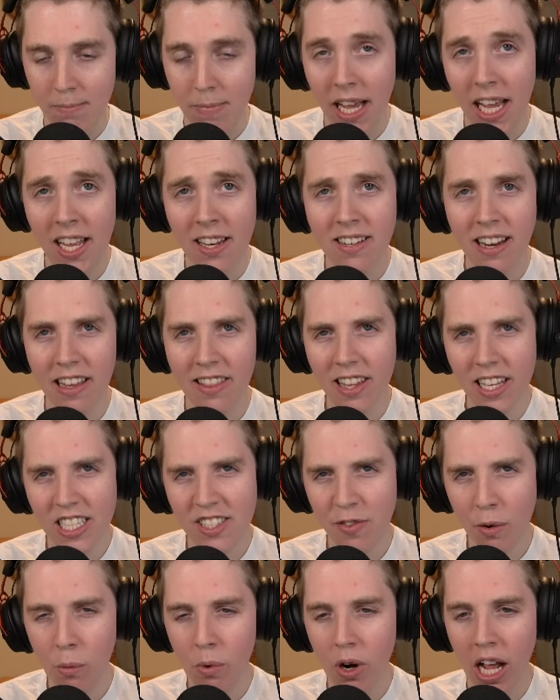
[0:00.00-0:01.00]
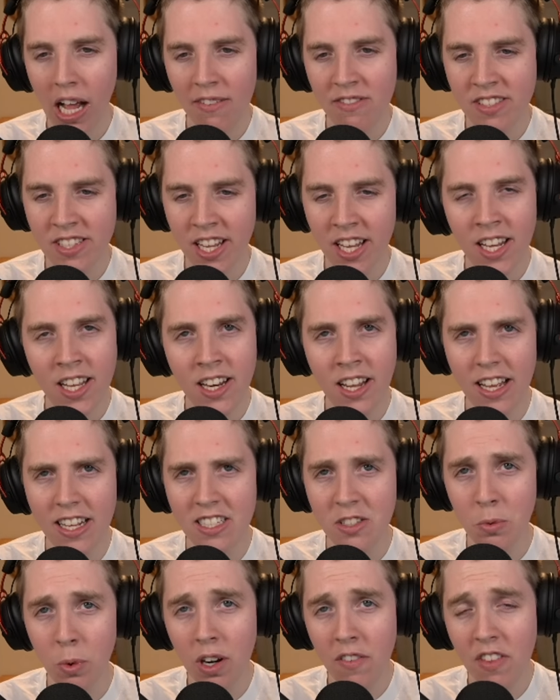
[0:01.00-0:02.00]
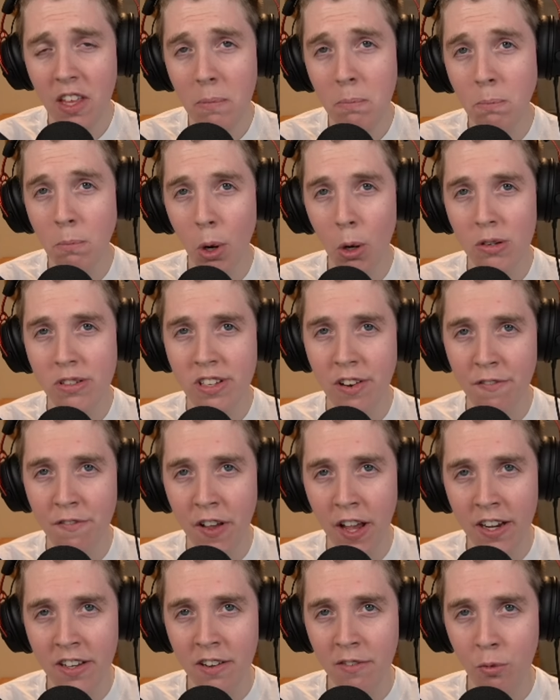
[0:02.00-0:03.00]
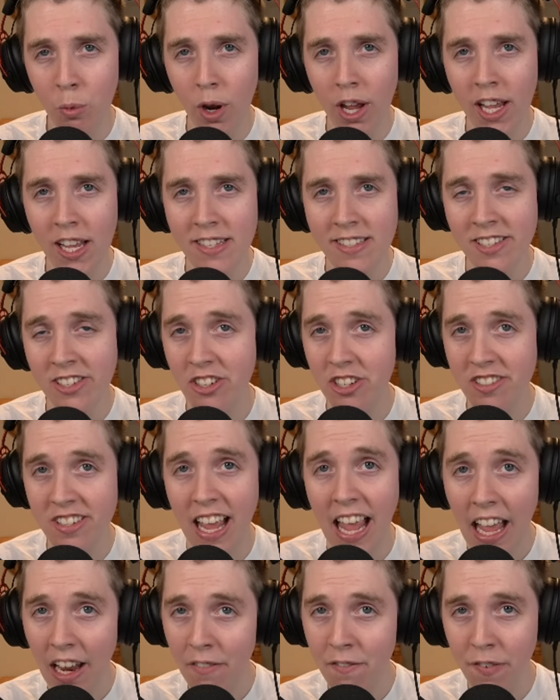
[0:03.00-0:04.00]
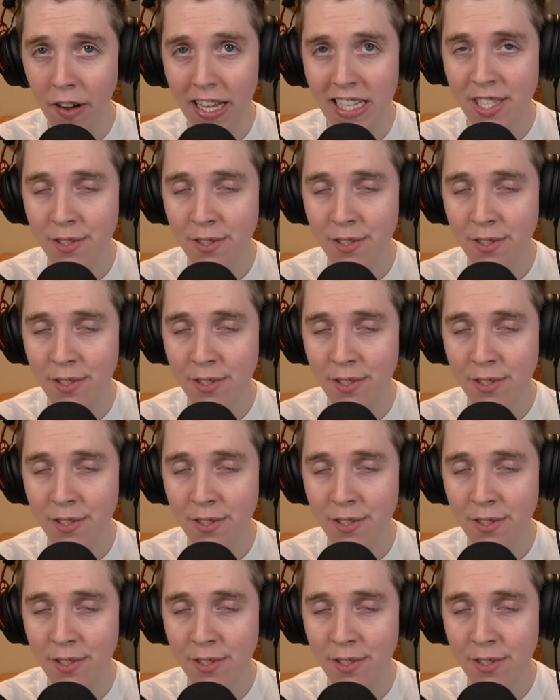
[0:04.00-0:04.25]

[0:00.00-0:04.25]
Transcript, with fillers: And at least from what I've seen, it's one of the most effective ways to just end fights